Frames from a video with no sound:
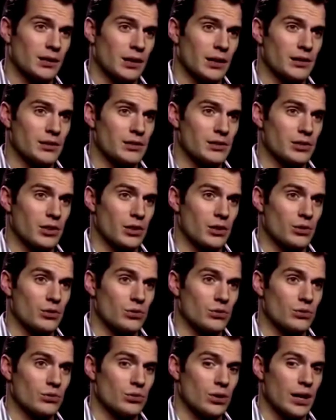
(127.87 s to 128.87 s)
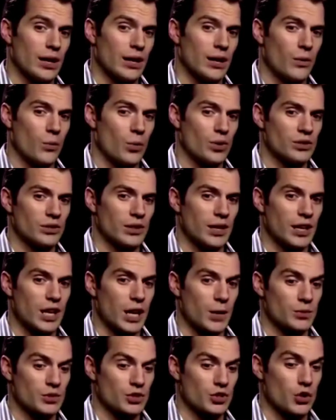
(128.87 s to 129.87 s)
And so it wasn't like
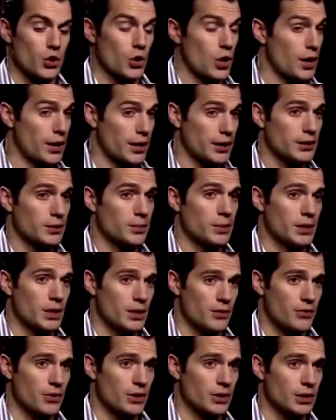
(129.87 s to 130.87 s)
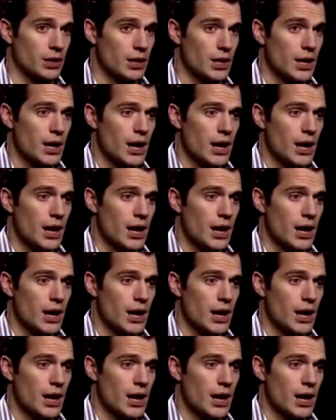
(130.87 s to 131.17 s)
I was trying to be different.